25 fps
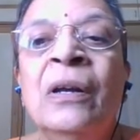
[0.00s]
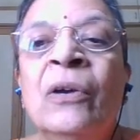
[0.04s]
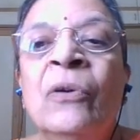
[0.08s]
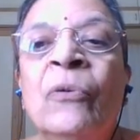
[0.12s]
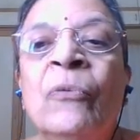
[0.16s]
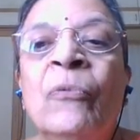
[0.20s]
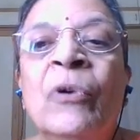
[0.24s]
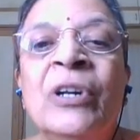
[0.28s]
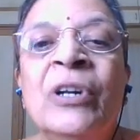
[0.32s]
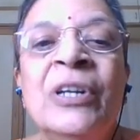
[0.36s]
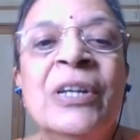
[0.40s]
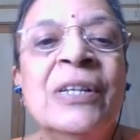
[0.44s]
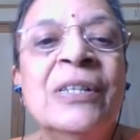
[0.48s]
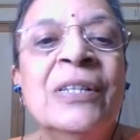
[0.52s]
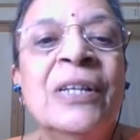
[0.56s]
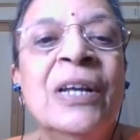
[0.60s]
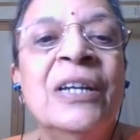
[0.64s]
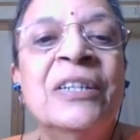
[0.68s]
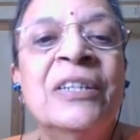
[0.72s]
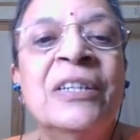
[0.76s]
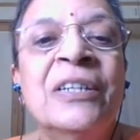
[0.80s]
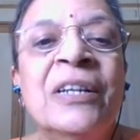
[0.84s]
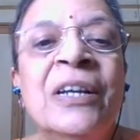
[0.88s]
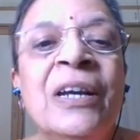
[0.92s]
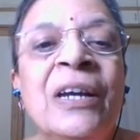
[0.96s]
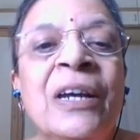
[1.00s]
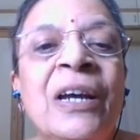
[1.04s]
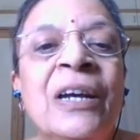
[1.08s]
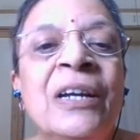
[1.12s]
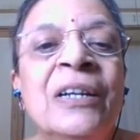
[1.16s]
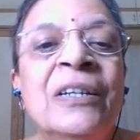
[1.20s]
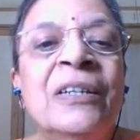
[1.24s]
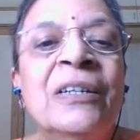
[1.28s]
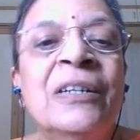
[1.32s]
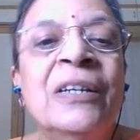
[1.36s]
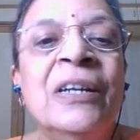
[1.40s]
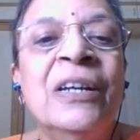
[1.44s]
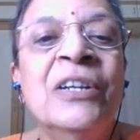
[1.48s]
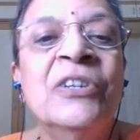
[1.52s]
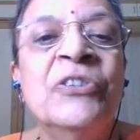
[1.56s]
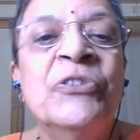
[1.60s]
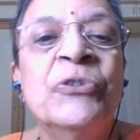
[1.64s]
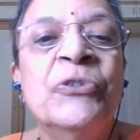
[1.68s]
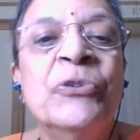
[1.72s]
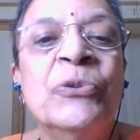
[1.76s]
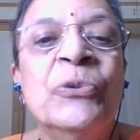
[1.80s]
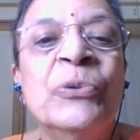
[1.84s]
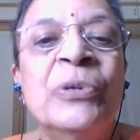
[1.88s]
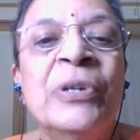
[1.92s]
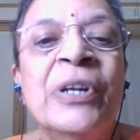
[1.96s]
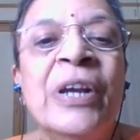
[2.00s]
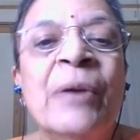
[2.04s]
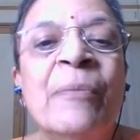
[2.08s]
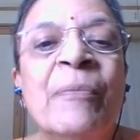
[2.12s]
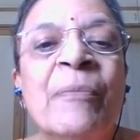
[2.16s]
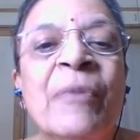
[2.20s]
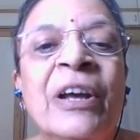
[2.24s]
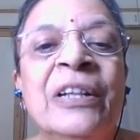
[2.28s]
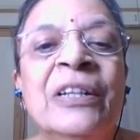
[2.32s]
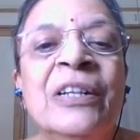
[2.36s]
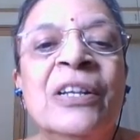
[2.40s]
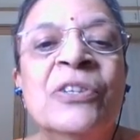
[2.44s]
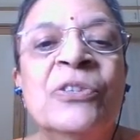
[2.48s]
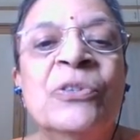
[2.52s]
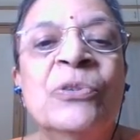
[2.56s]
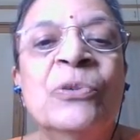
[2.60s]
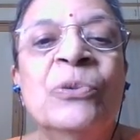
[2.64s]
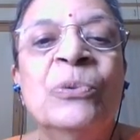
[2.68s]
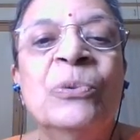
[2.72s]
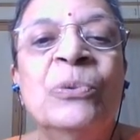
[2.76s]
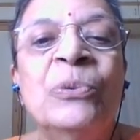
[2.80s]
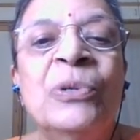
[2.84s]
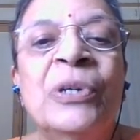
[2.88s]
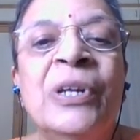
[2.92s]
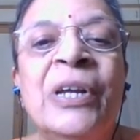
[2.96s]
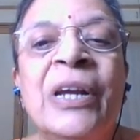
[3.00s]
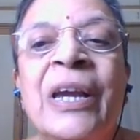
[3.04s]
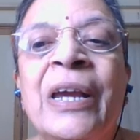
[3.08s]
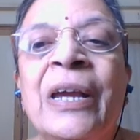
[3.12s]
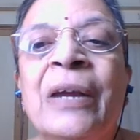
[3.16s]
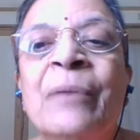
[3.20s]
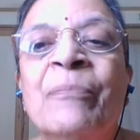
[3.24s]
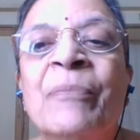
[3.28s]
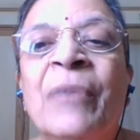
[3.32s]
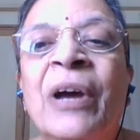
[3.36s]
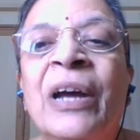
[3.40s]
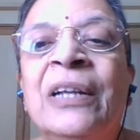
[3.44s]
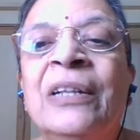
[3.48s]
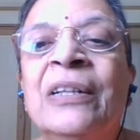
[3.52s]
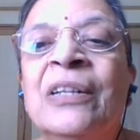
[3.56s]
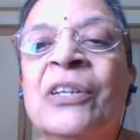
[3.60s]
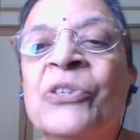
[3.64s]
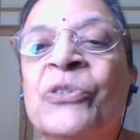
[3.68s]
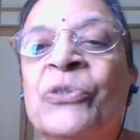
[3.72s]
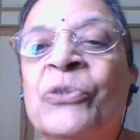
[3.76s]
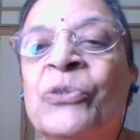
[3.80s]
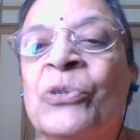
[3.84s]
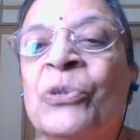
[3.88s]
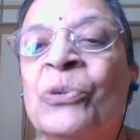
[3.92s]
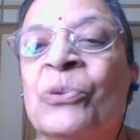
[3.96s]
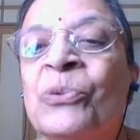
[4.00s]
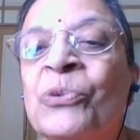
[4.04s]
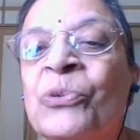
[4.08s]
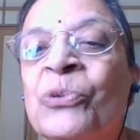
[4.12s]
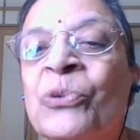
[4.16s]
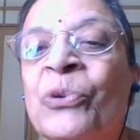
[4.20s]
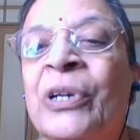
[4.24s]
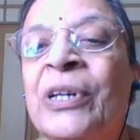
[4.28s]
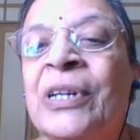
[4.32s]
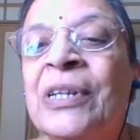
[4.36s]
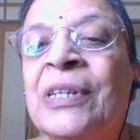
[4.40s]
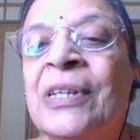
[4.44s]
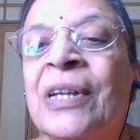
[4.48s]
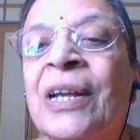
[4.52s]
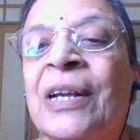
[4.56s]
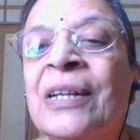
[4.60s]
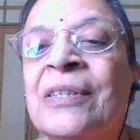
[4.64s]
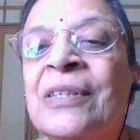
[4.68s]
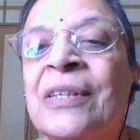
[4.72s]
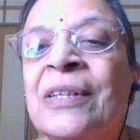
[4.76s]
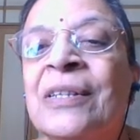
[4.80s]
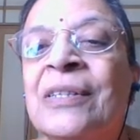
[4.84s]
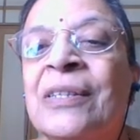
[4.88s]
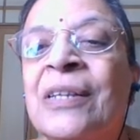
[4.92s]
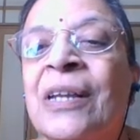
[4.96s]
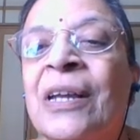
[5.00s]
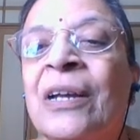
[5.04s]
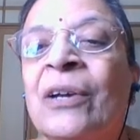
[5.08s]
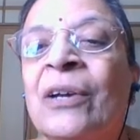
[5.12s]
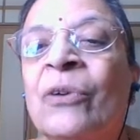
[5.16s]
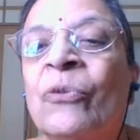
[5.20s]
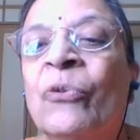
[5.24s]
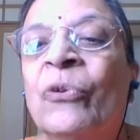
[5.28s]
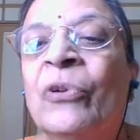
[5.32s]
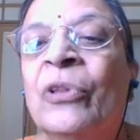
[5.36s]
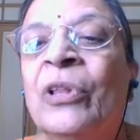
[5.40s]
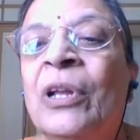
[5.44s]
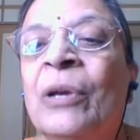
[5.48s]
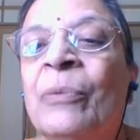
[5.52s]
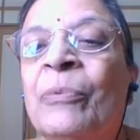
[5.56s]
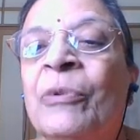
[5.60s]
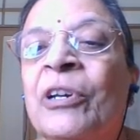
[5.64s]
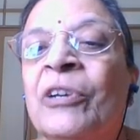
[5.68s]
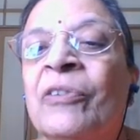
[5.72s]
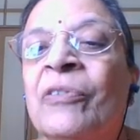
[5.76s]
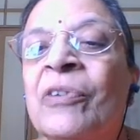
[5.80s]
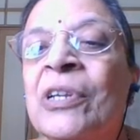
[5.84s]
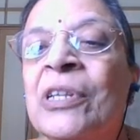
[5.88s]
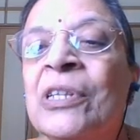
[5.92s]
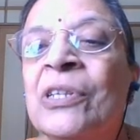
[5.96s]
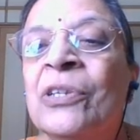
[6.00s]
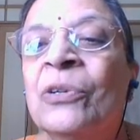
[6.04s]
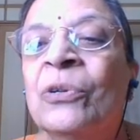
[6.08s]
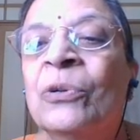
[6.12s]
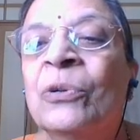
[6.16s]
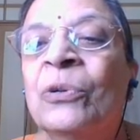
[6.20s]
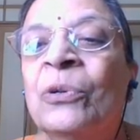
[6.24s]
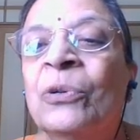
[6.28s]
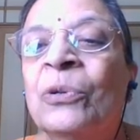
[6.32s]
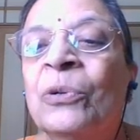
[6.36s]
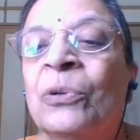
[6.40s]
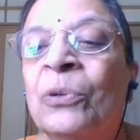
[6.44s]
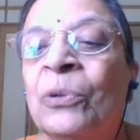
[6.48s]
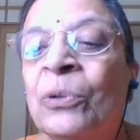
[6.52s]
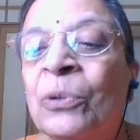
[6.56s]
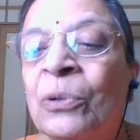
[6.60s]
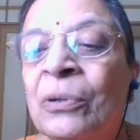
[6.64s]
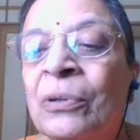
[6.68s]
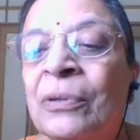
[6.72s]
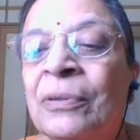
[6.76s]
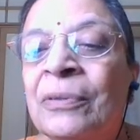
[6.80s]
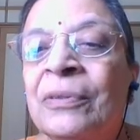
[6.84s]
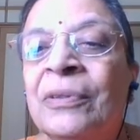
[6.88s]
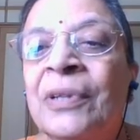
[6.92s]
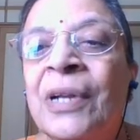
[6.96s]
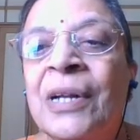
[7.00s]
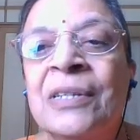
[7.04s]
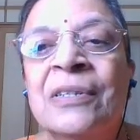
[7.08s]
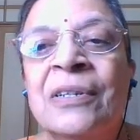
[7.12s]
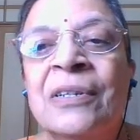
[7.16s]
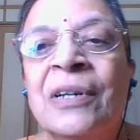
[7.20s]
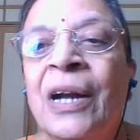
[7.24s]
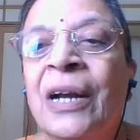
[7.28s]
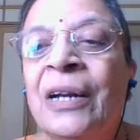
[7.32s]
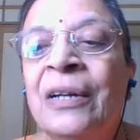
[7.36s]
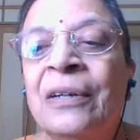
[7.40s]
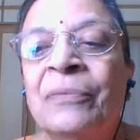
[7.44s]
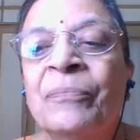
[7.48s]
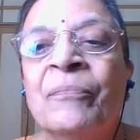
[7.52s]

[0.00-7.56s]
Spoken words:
What is ht? Ht is ut minus 2. So it is existing only between 0 to 2, that's right.